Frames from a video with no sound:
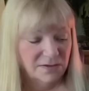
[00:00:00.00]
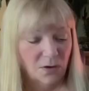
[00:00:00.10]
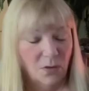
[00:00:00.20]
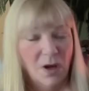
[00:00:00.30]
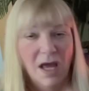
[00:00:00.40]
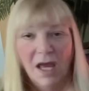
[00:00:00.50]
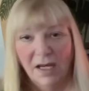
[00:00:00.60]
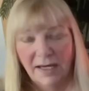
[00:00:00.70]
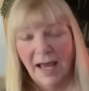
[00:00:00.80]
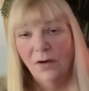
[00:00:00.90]
So
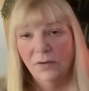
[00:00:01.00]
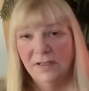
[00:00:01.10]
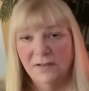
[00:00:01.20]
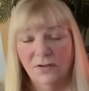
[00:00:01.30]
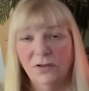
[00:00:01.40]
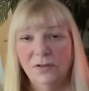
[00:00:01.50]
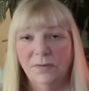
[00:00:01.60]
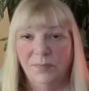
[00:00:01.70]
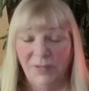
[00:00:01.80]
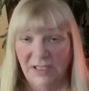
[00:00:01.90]
now this
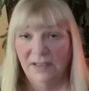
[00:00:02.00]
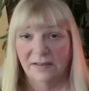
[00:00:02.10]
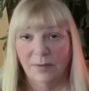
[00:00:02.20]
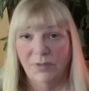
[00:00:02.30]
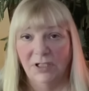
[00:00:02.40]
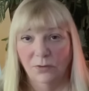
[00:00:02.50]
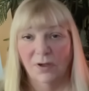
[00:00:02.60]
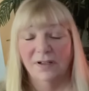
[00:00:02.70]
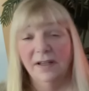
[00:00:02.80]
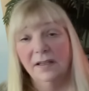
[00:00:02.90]
could be somebody you
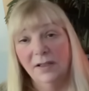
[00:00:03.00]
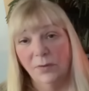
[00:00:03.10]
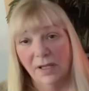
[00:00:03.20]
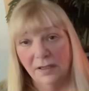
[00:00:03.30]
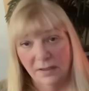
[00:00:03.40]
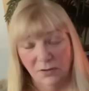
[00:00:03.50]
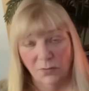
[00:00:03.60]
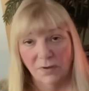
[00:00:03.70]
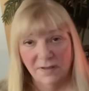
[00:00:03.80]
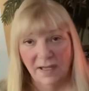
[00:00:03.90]
are dealing with
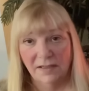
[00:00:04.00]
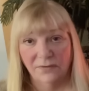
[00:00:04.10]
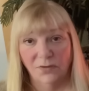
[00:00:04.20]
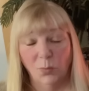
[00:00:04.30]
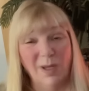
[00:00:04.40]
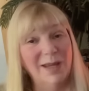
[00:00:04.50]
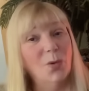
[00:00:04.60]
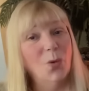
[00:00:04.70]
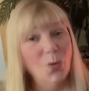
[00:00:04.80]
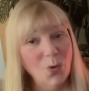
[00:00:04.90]
towards the end of the week,
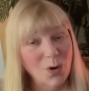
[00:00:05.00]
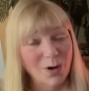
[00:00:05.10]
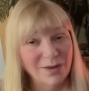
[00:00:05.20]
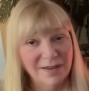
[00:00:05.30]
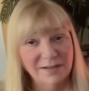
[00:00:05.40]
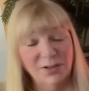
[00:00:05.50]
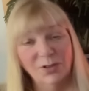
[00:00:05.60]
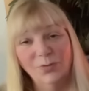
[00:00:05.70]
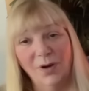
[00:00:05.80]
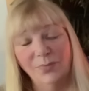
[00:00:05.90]
or this
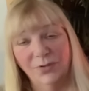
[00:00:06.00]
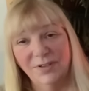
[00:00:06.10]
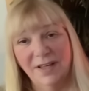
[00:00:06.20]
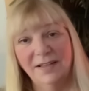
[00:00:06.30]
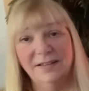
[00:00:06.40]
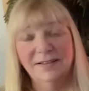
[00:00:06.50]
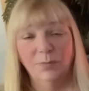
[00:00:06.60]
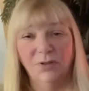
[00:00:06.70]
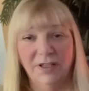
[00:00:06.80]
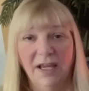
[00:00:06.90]
could represent
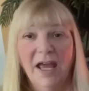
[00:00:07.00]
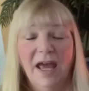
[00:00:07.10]
simply,